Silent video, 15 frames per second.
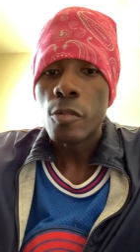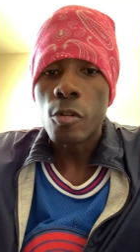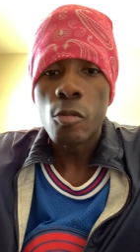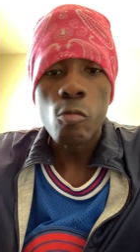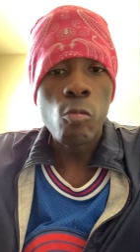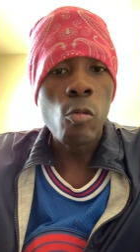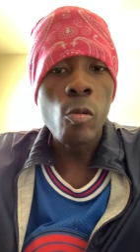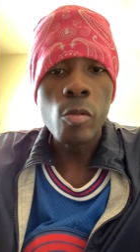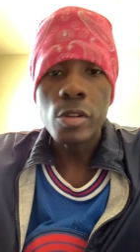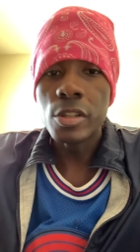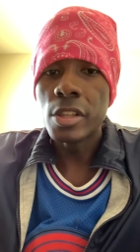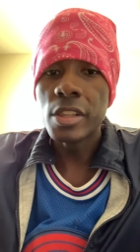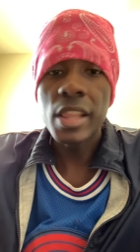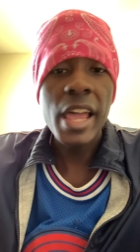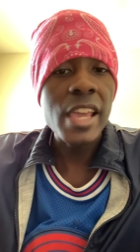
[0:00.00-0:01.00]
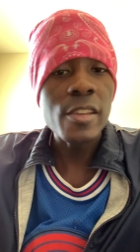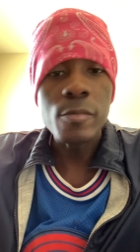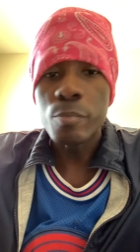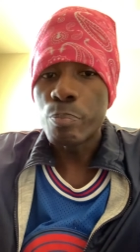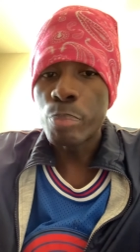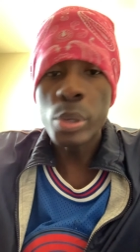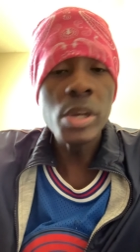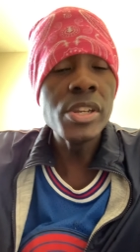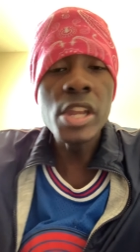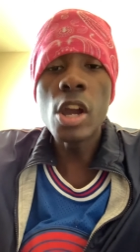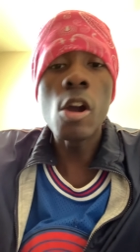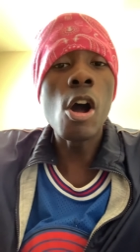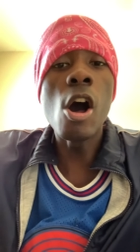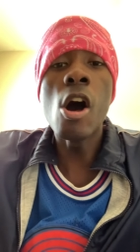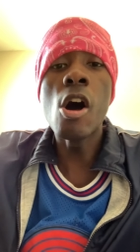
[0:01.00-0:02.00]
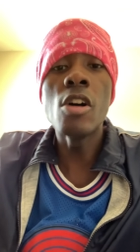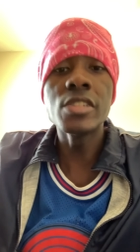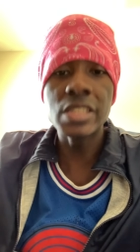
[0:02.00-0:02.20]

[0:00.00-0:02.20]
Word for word: Like putting their all